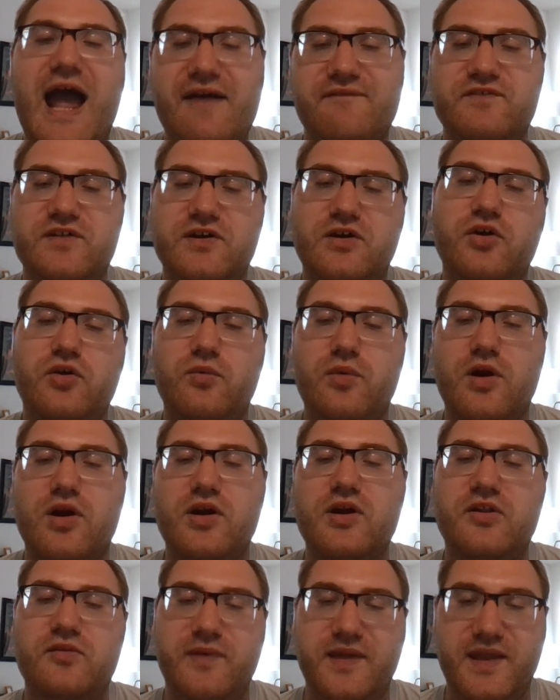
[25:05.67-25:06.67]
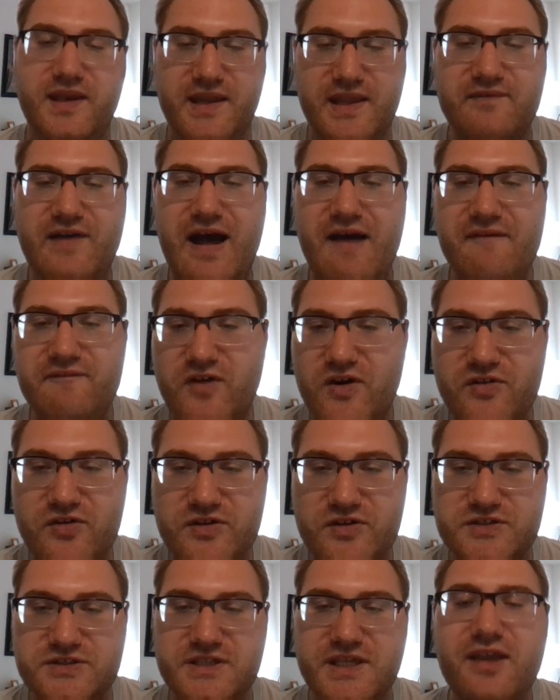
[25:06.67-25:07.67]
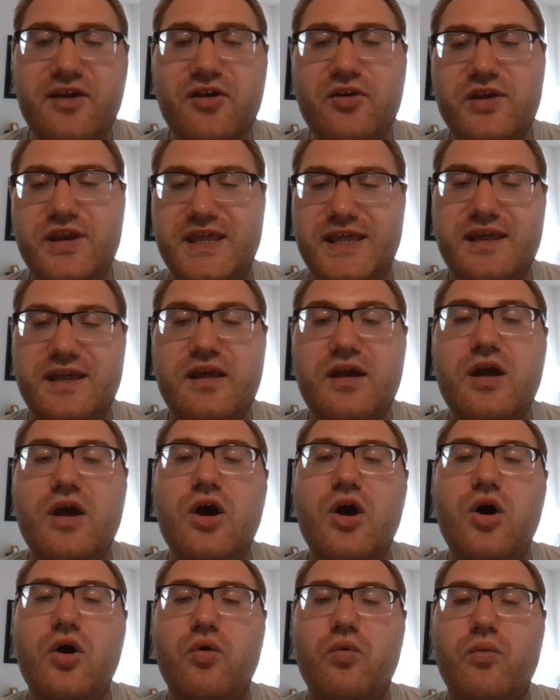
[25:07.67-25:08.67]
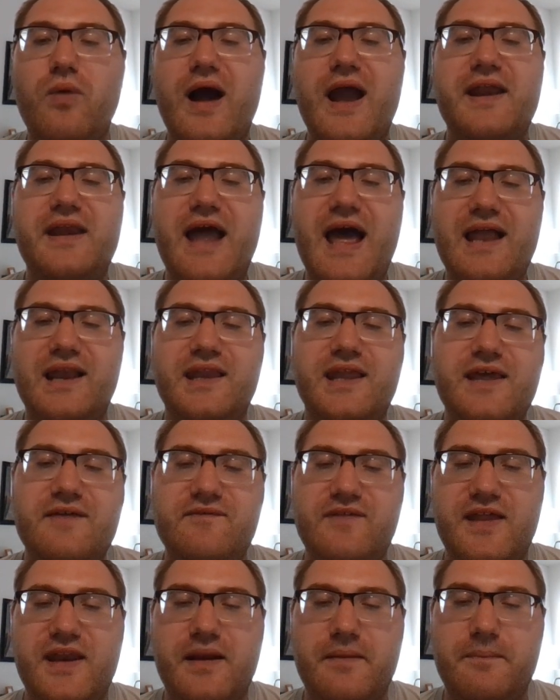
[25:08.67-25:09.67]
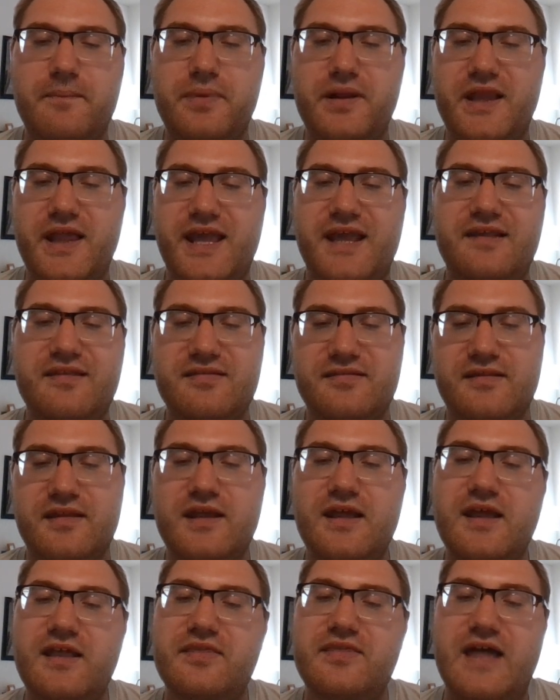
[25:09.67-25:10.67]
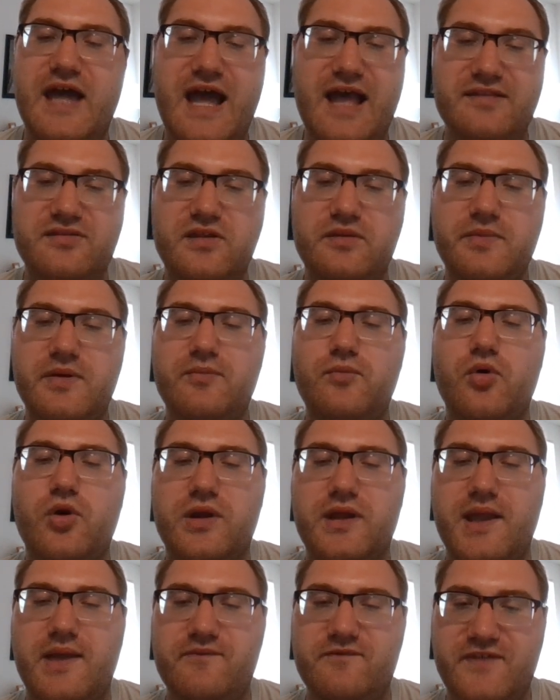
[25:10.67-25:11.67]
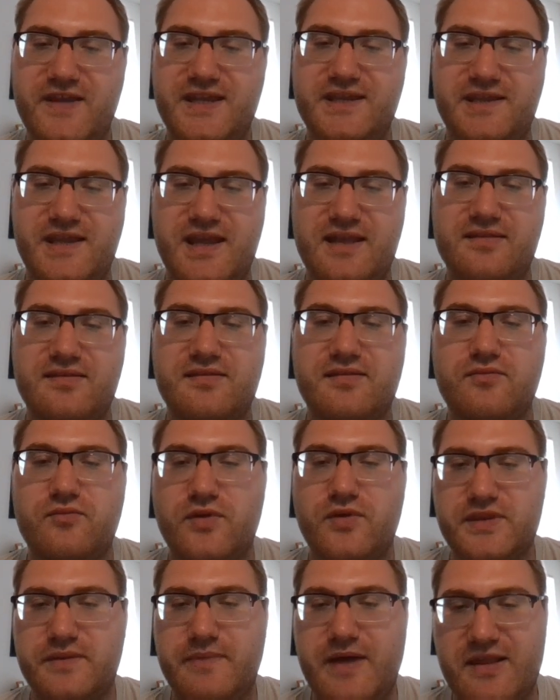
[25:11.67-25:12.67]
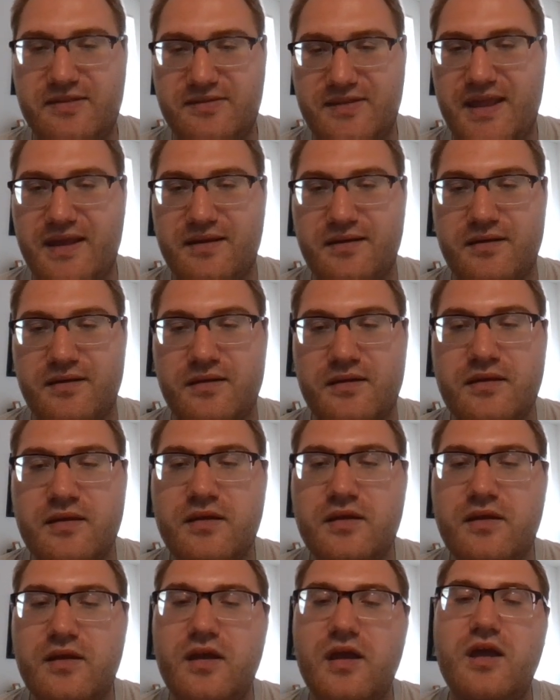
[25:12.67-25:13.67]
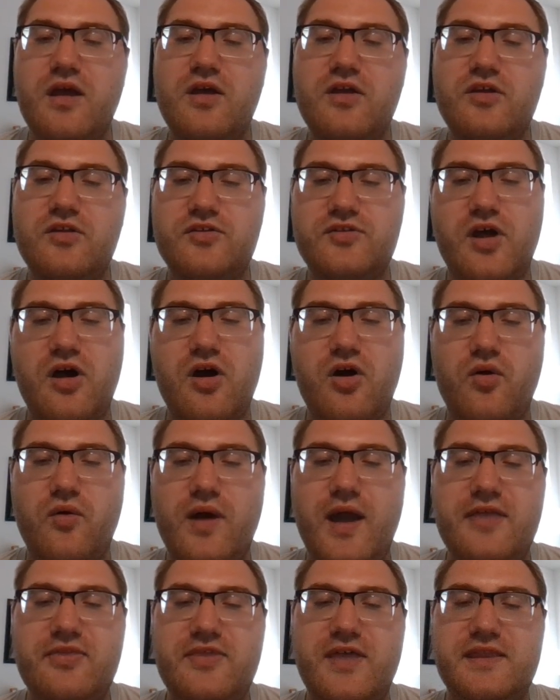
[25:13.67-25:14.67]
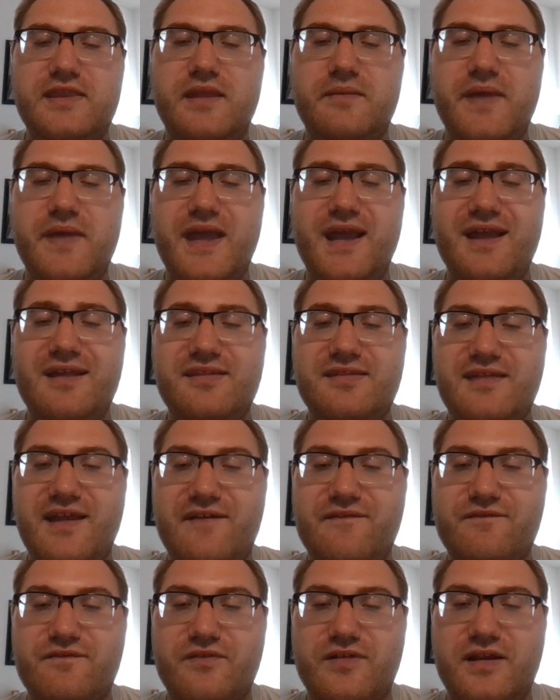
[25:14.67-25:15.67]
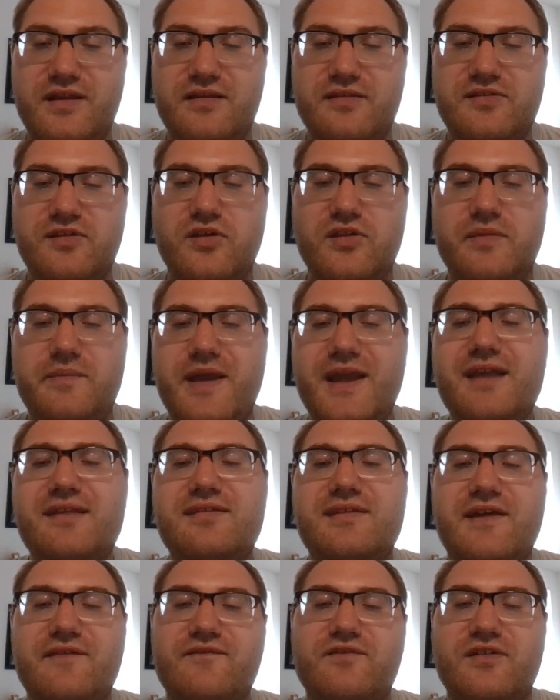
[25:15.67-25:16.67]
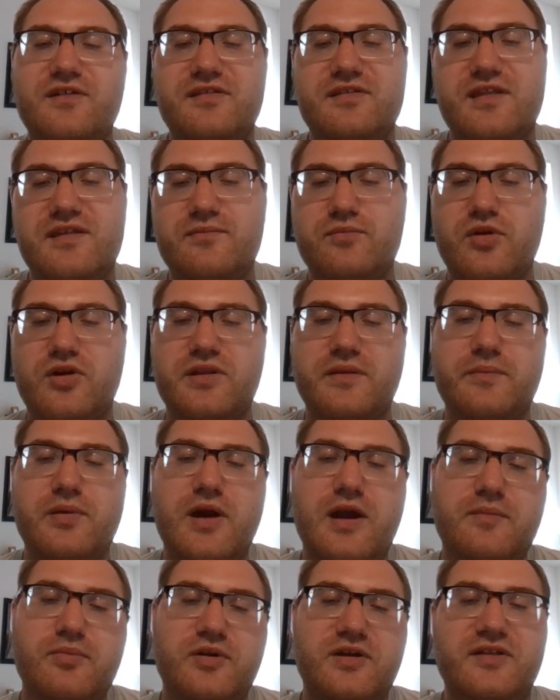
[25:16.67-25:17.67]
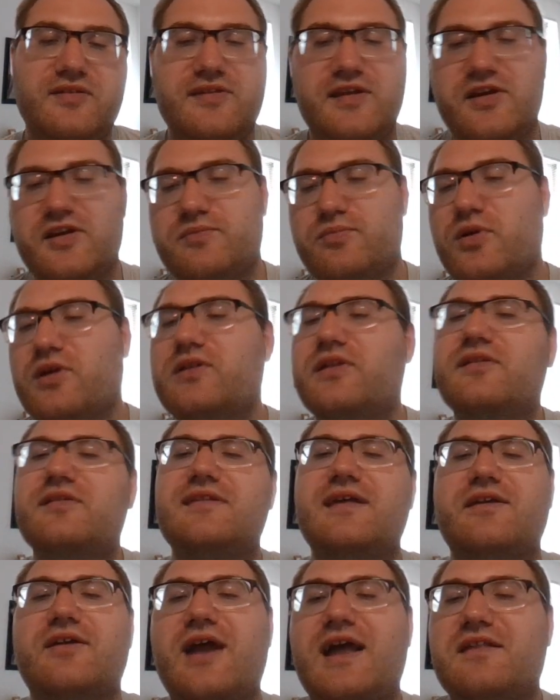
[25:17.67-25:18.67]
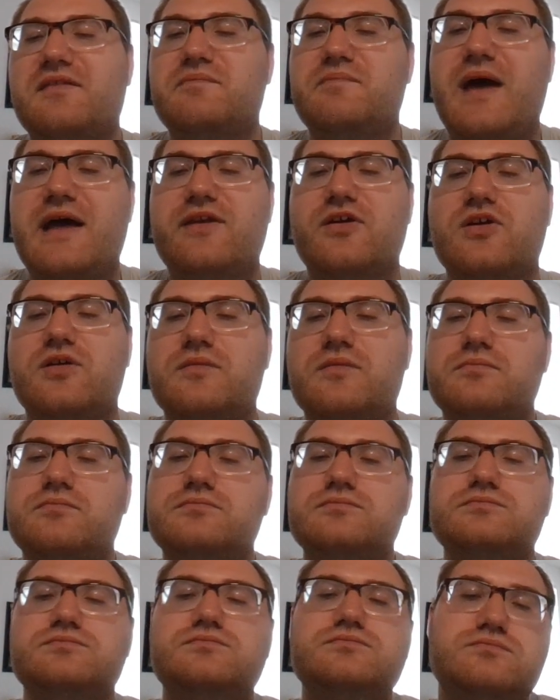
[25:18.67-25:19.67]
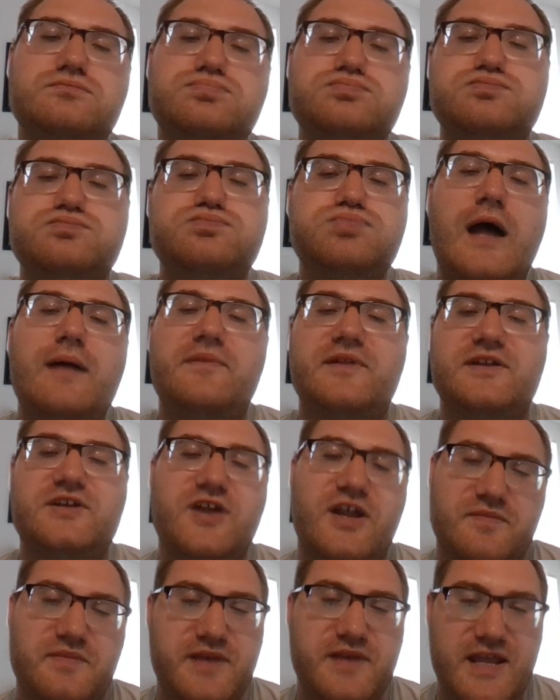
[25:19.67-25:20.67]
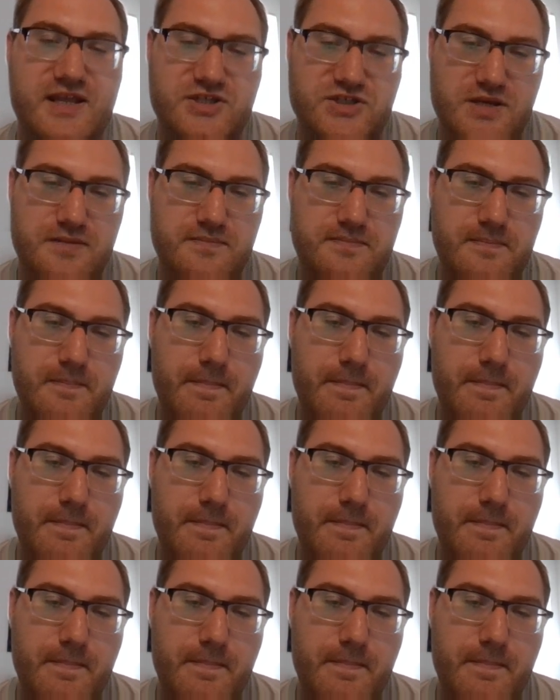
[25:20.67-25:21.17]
have to go to work because we can live off our social security, why not live in a place that has a little bit more convenience with the busing? So, and then the biggest difference is Brooklyn Park, Brooklyn Center. Is Brooklyn Center has better public transportation